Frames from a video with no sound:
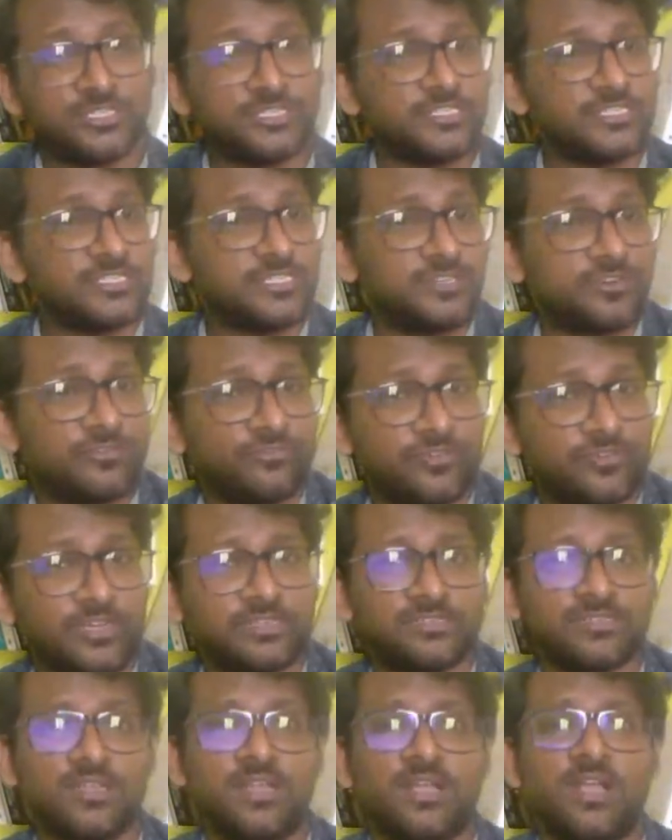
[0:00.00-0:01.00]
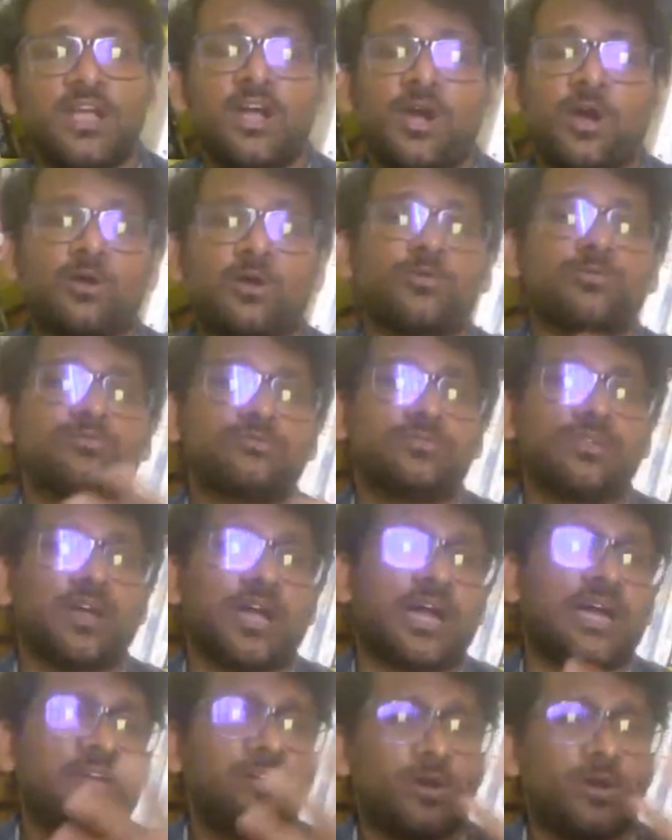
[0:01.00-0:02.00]
xerophytes.
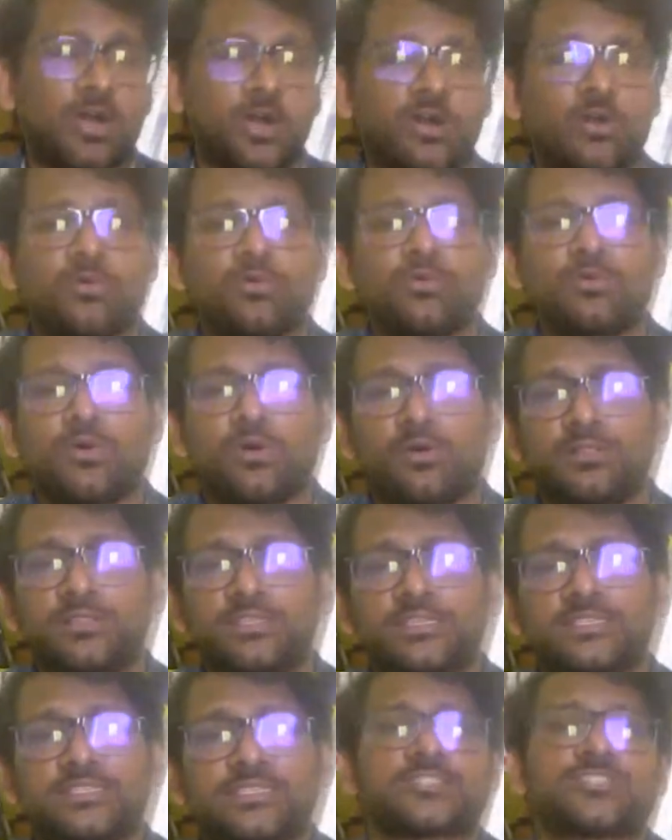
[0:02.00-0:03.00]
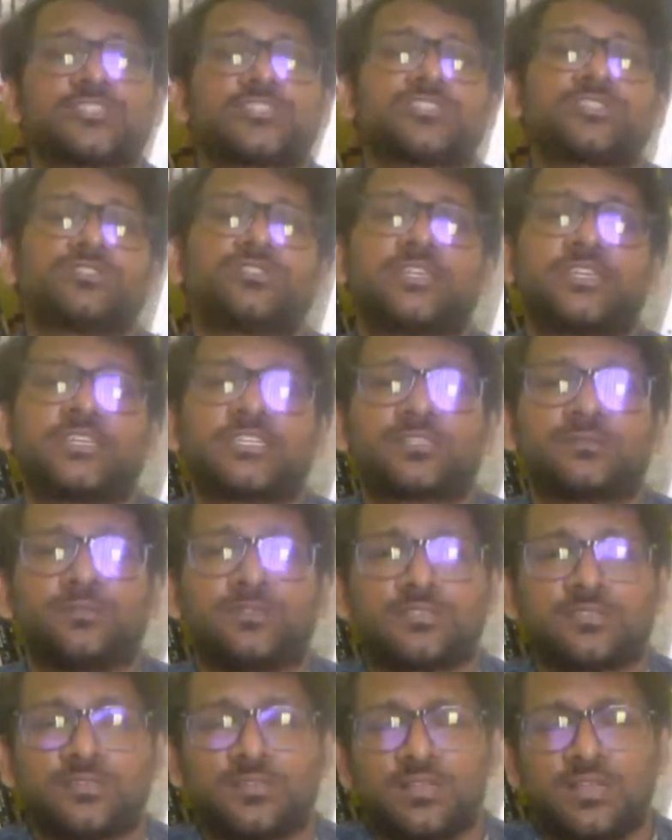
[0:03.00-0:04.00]
How all this succession takes
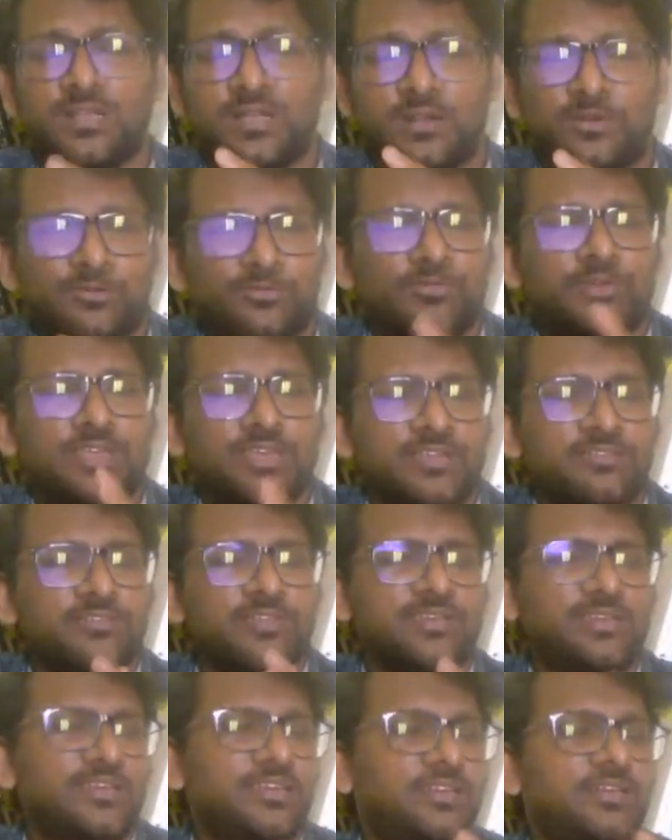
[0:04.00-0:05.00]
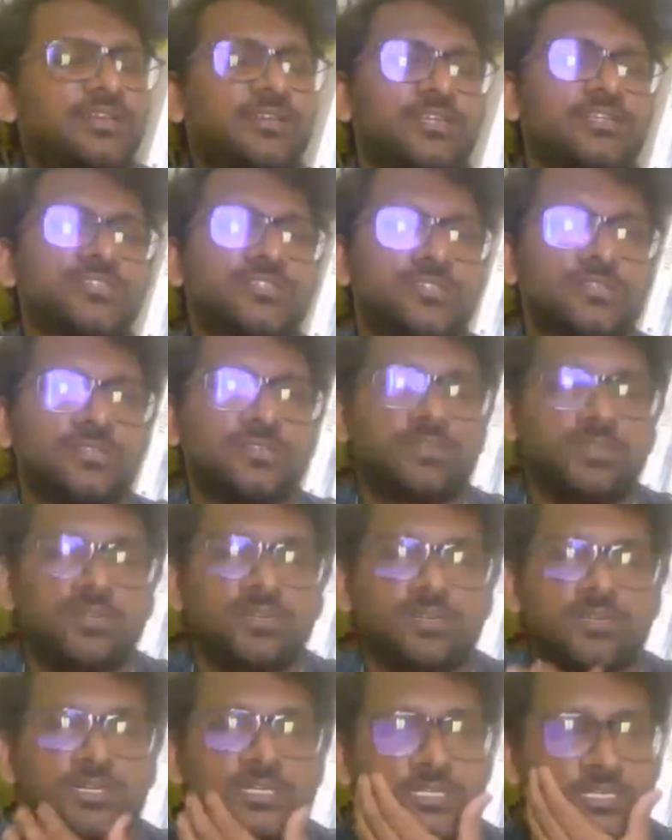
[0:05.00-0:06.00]
place. A very very interesting
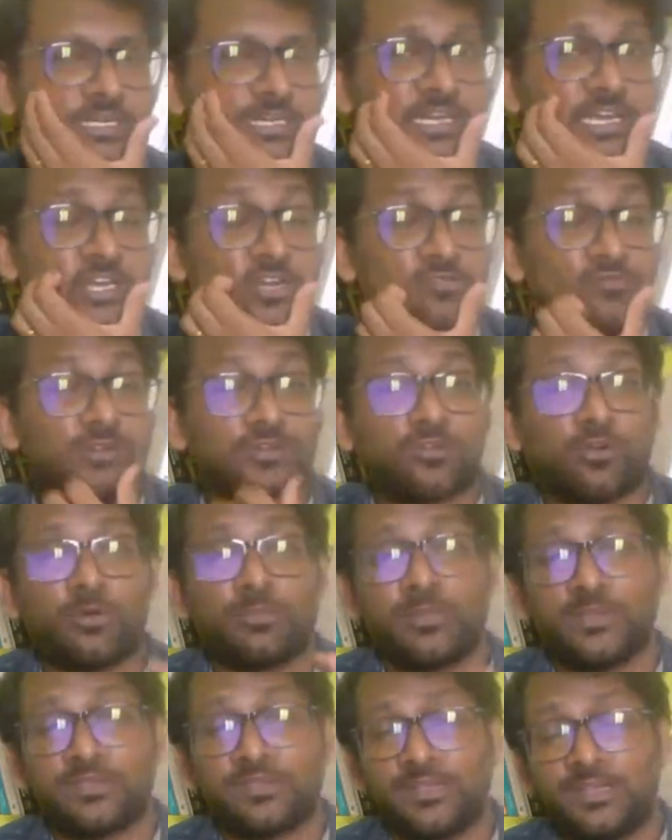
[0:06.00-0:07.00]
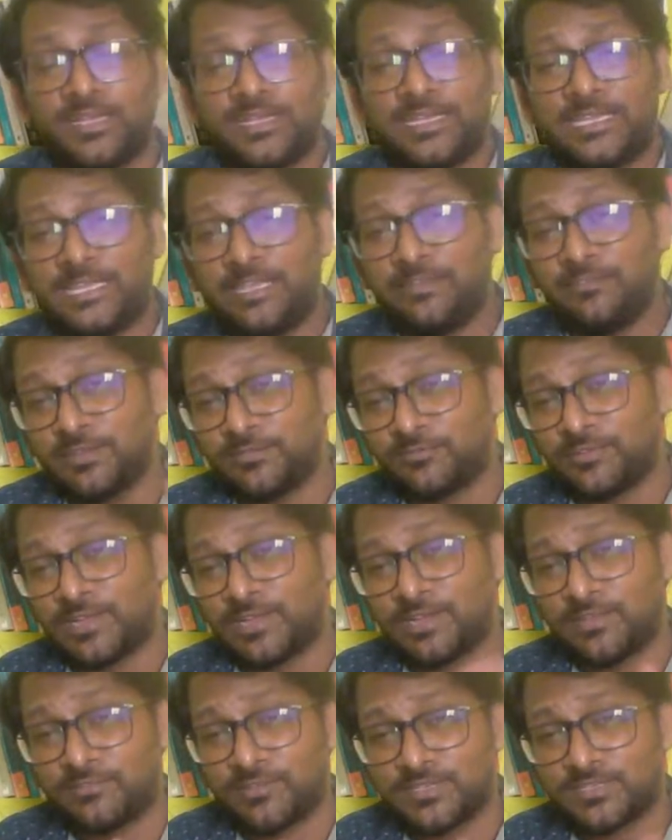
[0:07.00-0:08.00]
kind of a topic. Even when
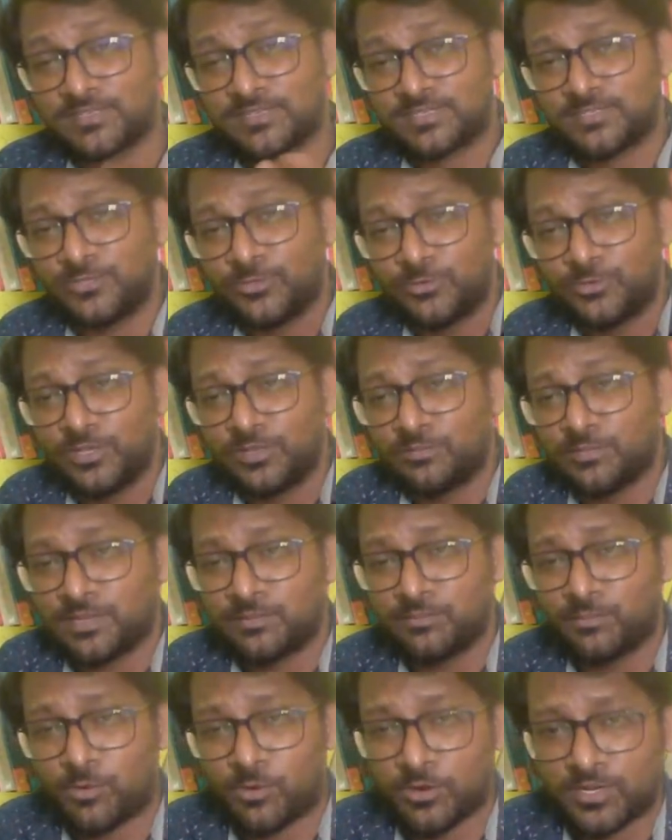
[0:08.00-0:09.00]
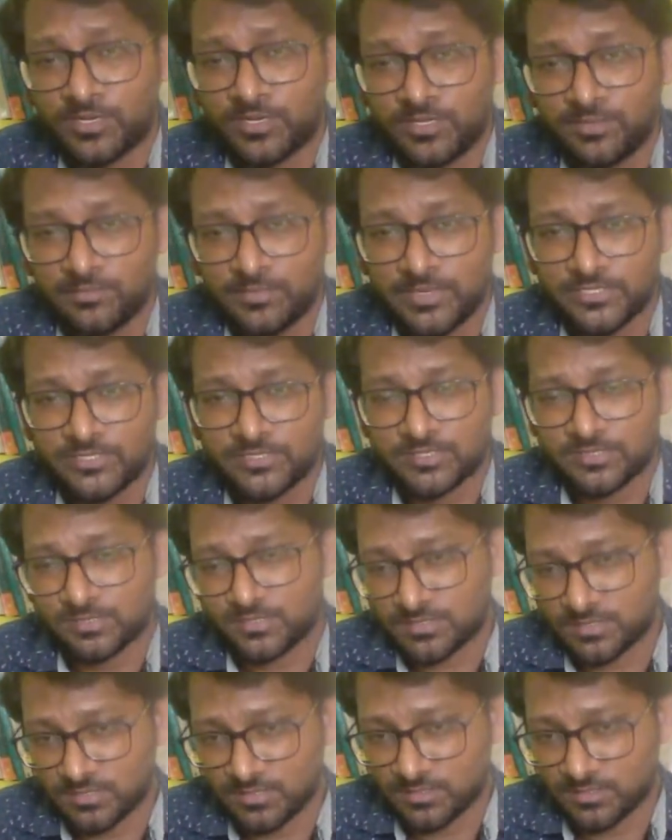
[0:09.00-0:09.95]
I was doing my botany majors